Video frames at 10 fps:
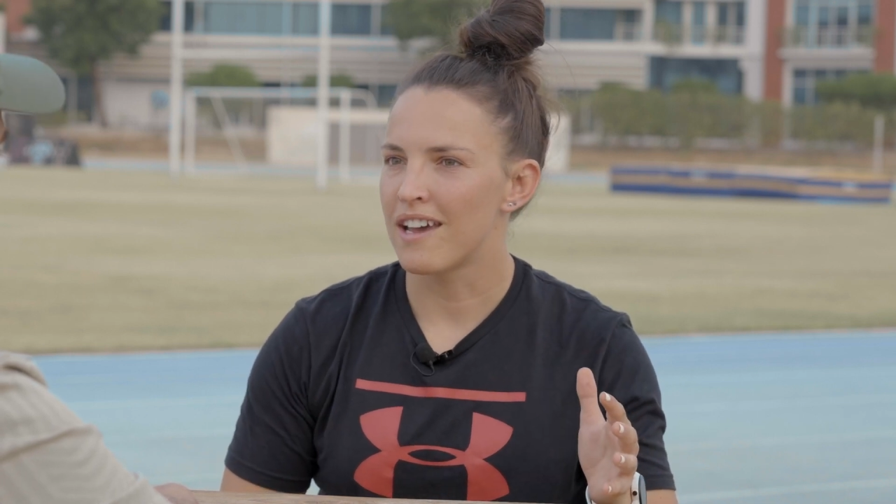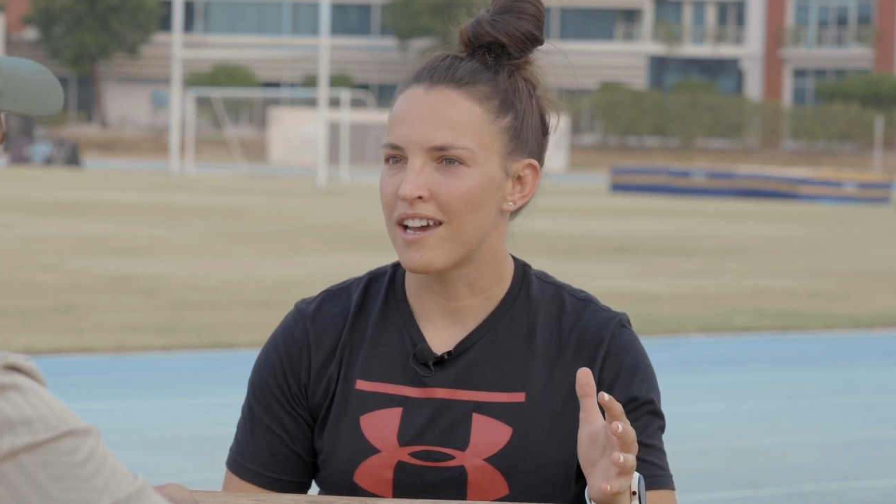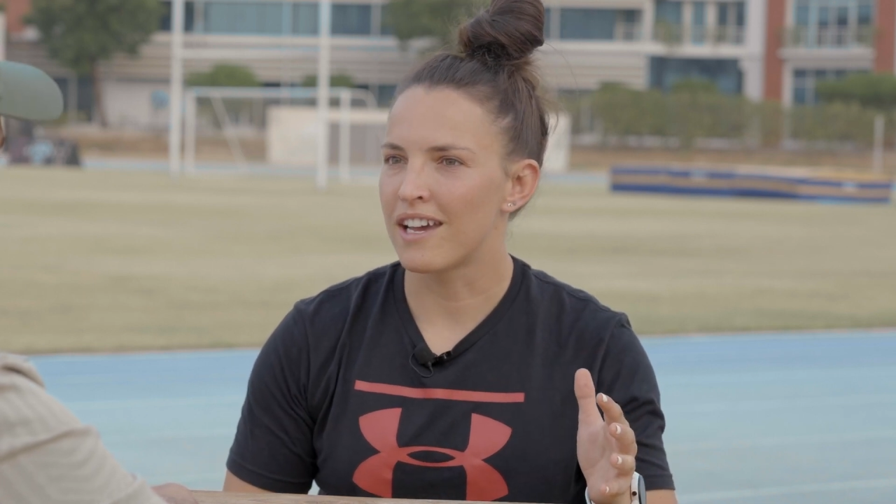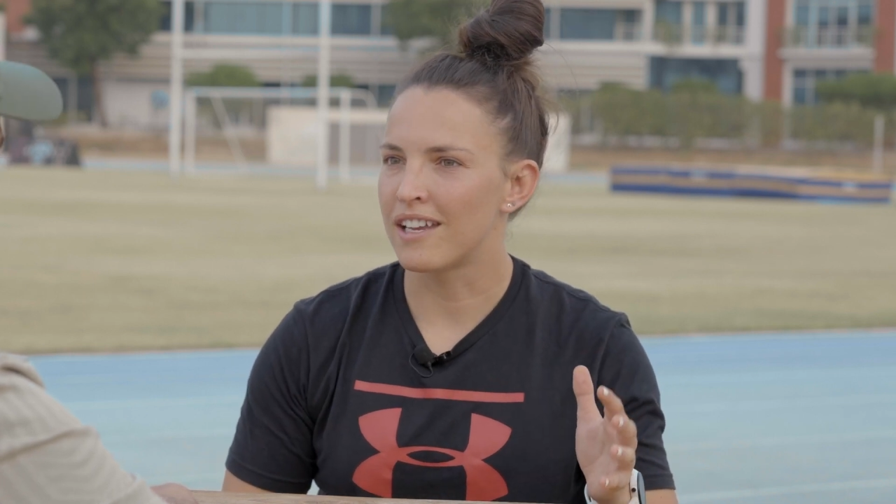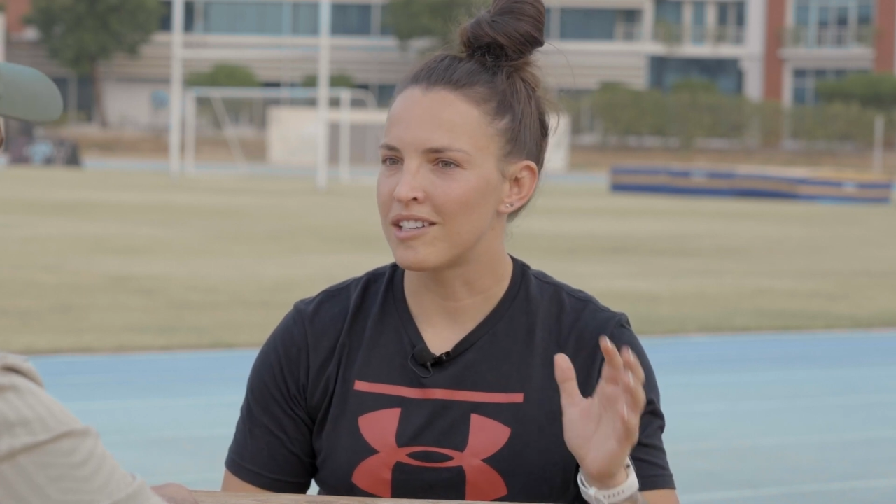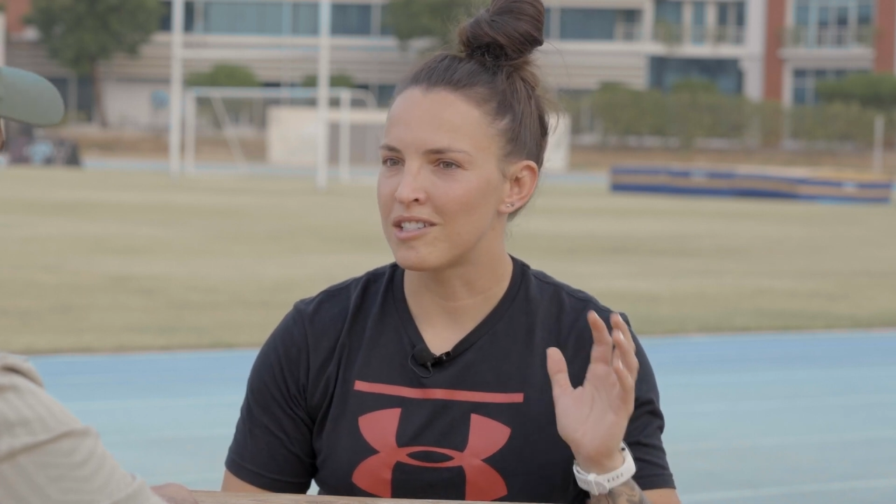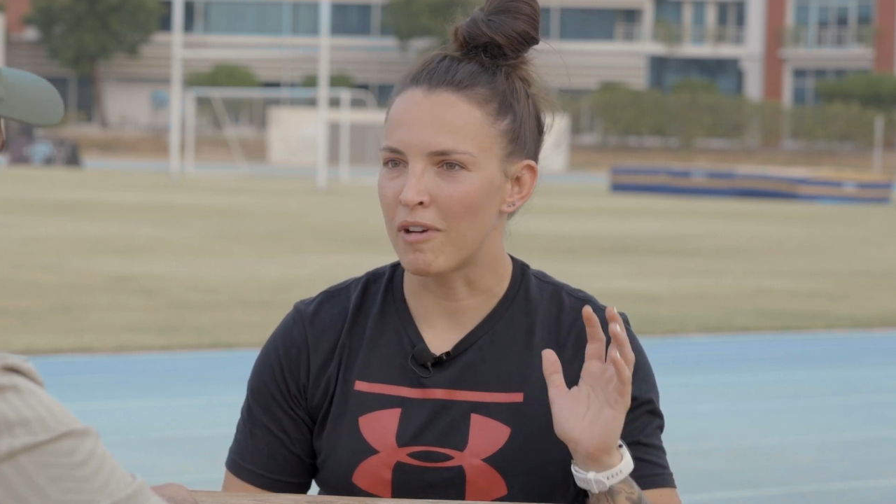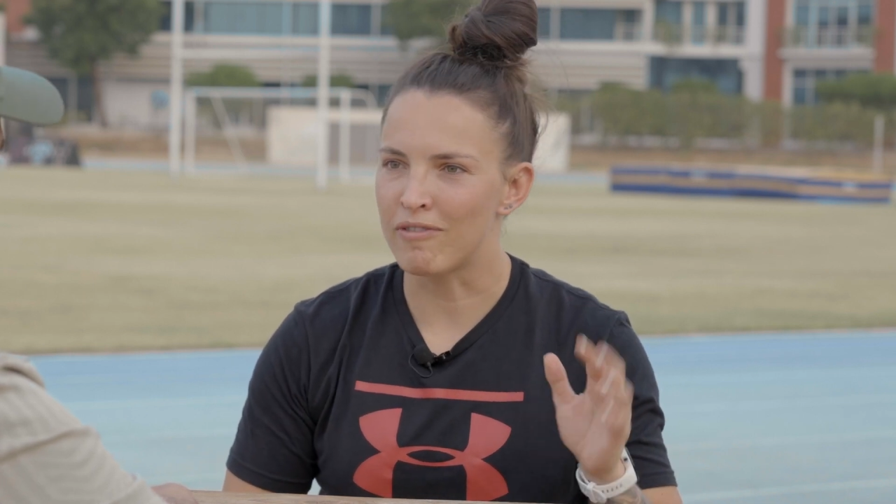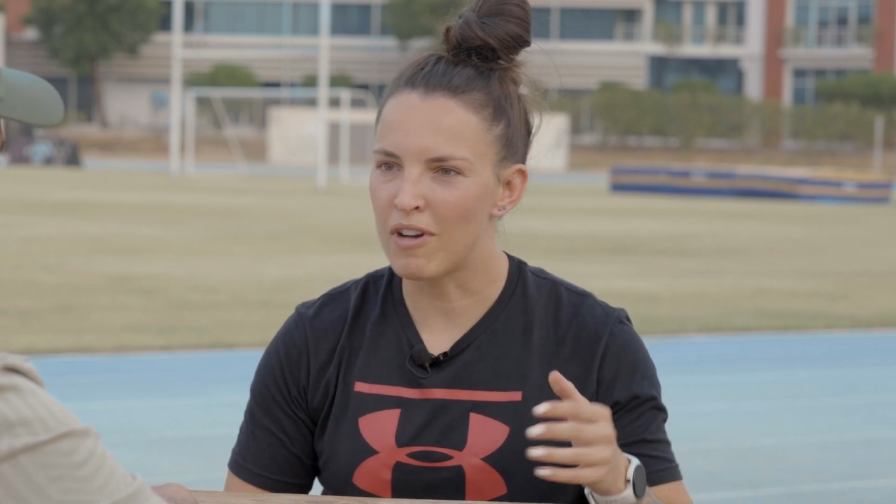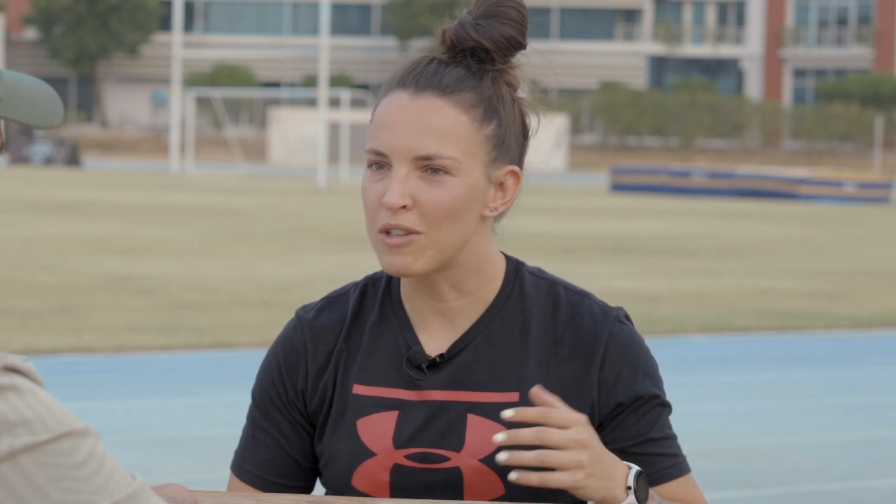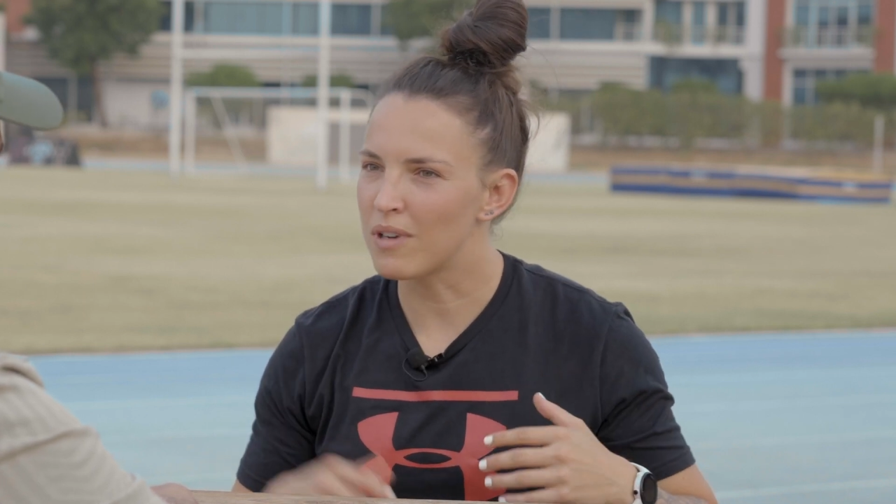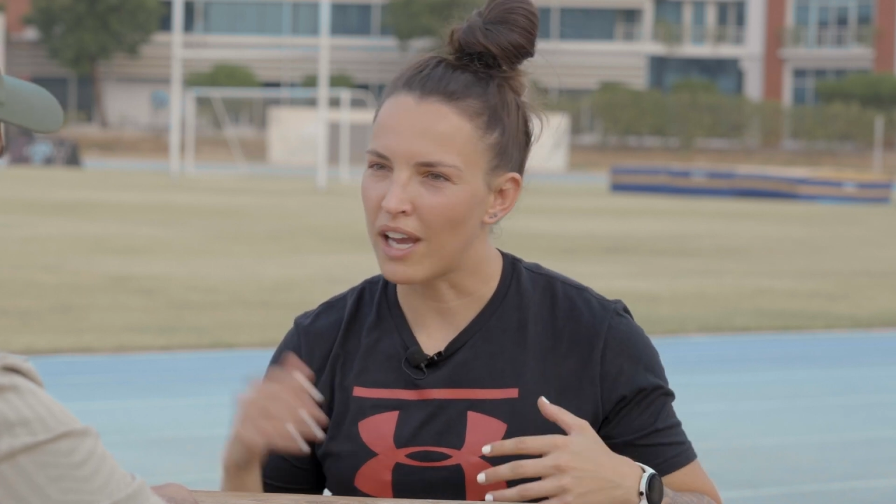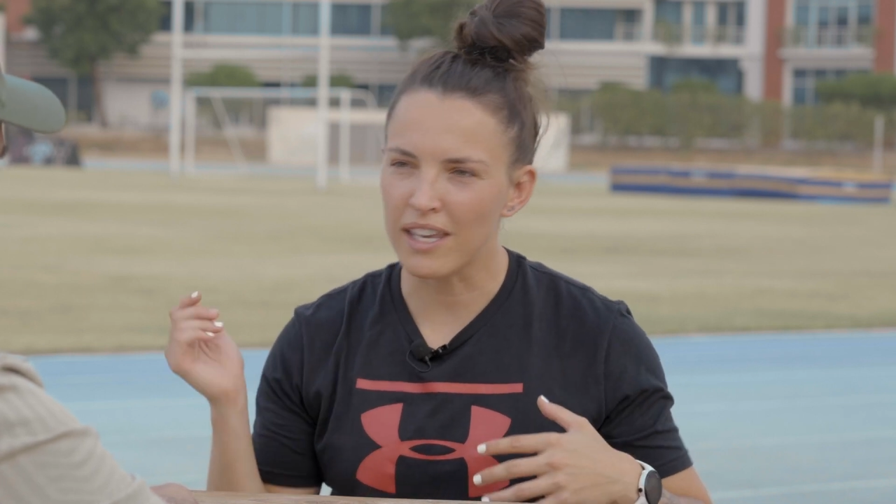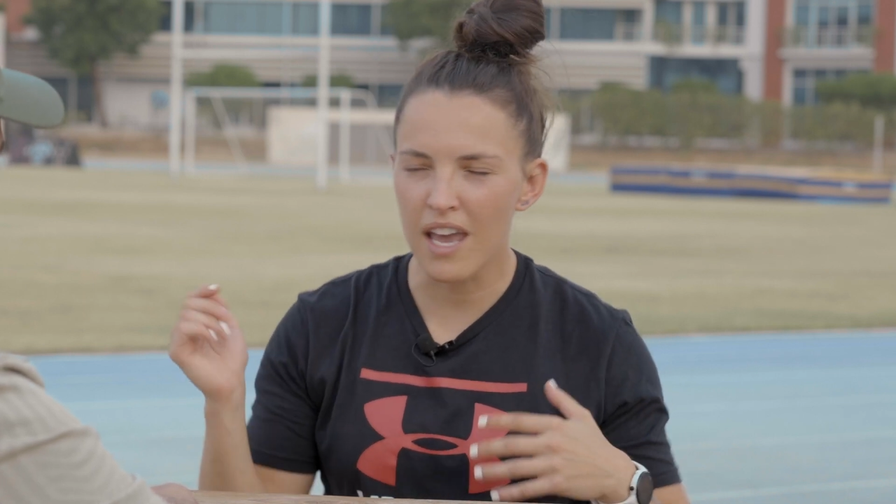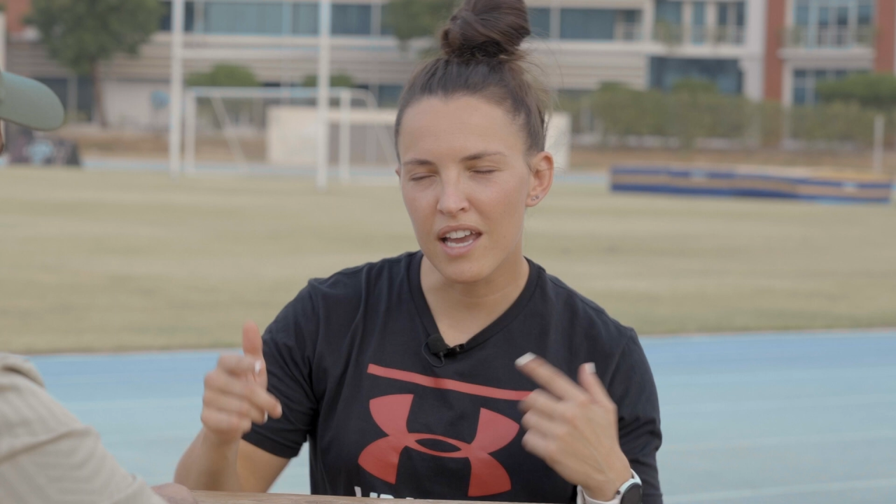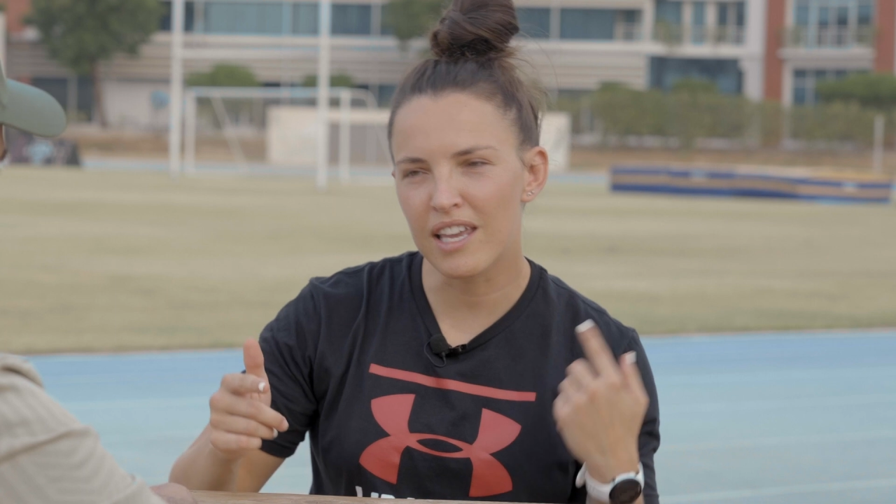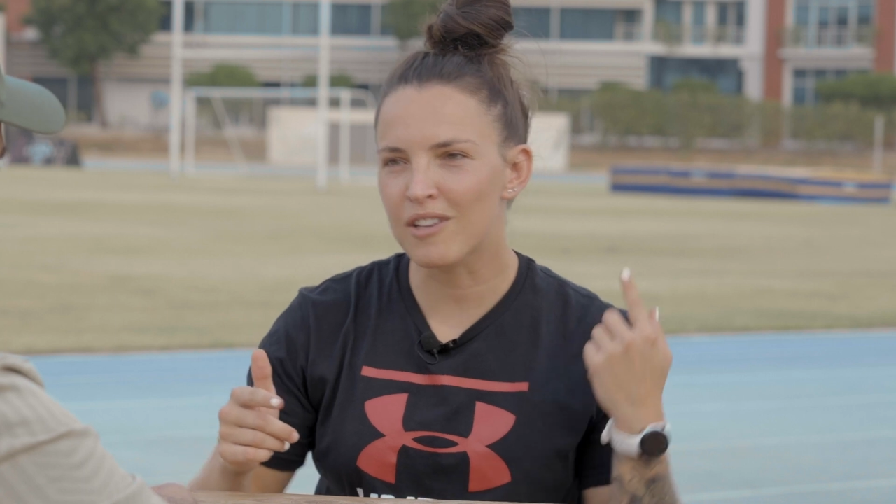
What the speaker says: And my friends were like, yeah,